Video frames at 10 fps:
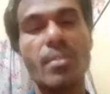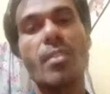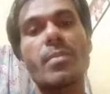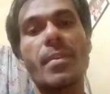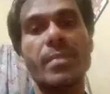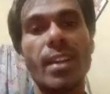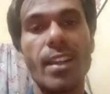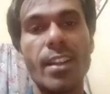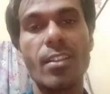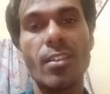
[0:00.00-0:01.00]
of
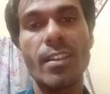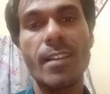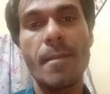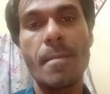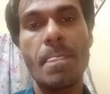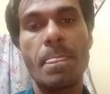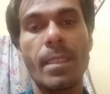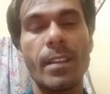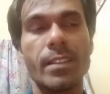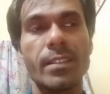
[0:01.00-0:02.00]
epsilon naught.
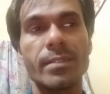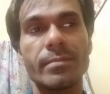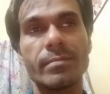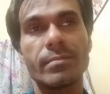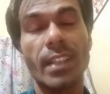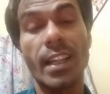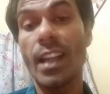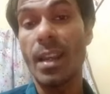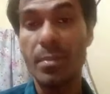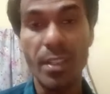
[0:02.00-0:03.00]
And
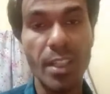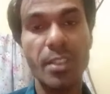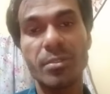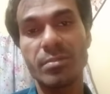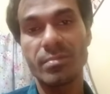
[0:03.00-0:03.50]
I am telling you,